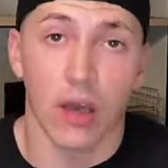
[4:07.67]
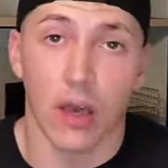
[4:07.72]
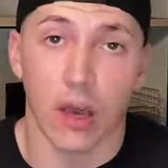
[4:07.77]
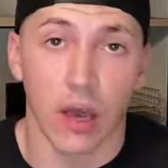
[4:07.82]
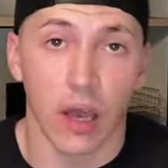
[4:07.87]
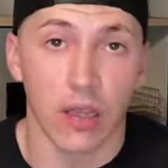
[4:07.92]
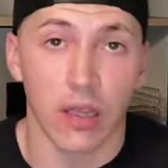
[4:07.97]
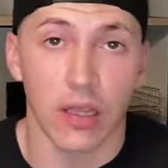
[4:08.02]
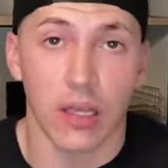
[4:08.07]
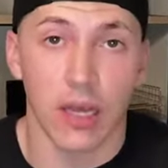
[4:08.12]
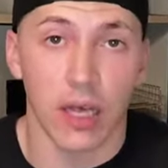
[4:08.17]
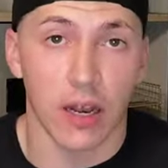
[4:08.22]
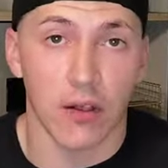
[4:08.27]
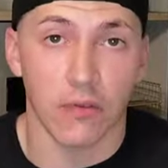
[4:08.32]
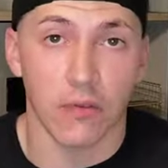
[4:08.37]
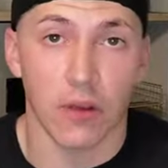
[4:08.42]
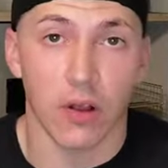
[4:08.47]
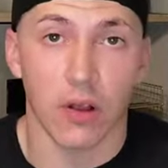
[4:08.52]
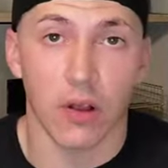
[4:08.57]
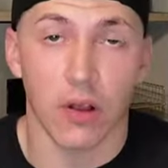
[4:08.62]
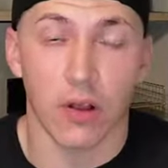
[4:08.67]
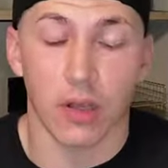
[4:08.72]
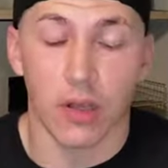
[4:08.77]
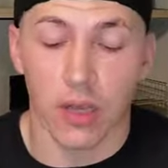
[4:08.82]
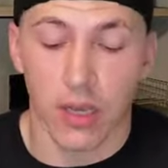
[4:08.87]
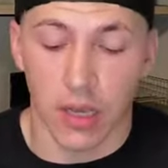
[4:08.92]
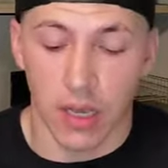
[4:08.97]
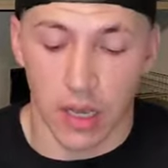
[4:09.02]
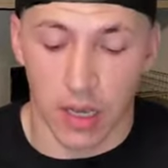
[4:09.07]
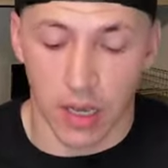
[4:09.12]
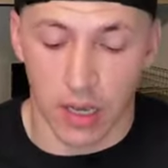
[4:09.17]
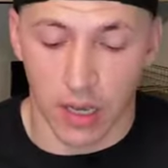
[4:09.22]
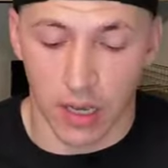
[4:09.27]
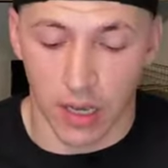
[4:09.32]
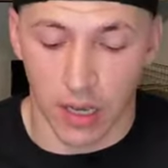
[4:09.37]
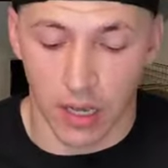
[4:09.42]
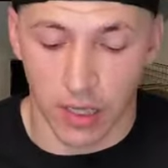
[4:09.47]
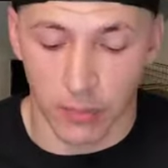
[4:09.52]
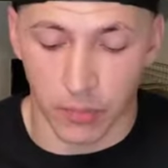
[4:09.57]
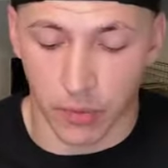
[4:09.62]
uh, the NFL
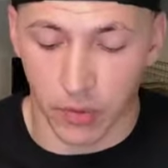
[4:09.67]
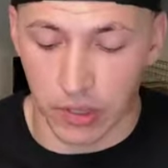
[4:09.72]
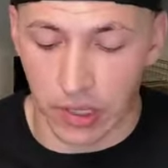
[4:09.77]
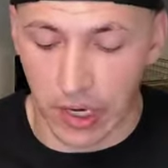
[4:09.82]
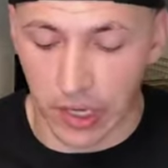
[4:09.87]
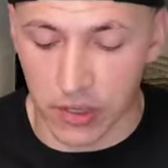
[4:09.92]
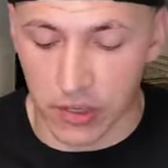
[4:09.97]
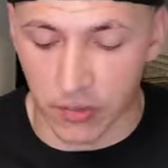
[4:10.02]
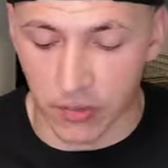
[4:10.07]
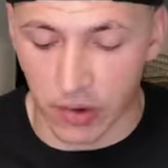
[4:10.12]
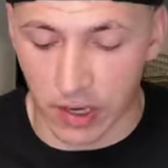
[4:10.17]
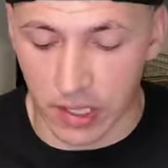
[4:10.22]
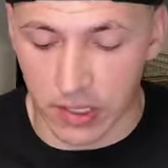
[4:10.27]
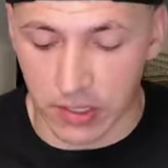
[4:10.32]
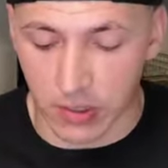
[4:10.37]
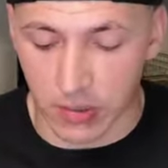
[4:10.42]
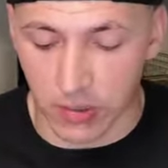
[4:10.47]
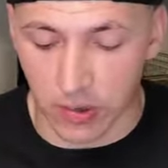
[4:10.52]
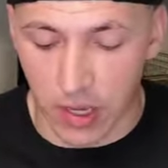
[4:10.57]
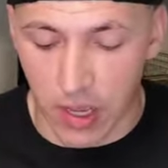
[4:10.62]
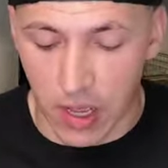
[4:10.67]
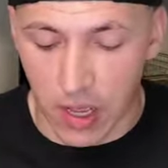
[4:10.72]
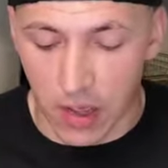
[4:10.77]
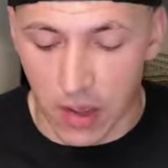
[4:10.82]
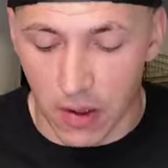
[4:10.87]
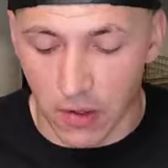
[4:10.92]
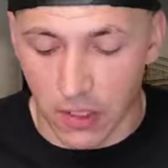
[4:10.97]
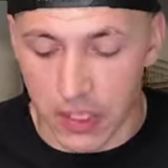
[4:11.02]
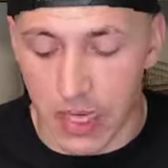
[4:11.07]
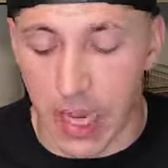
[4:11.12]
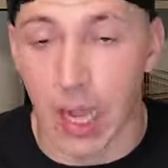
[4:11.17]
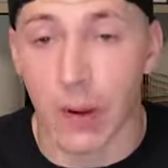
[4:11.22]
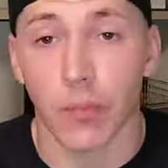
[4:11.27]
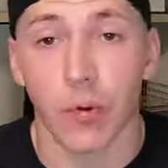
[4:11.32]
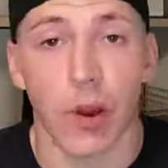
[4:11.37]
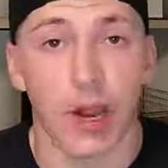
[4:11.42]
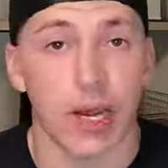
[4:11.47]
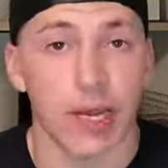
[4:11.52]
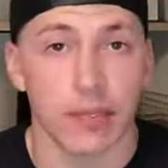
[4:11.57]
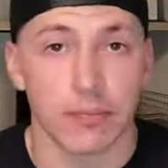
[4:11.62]
uh, in production, right? So, Tom
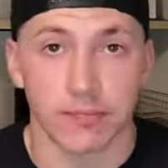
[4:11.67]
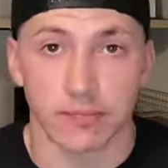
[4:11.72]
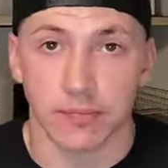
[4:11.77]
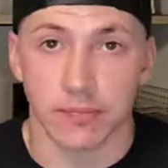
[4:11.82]
Brady,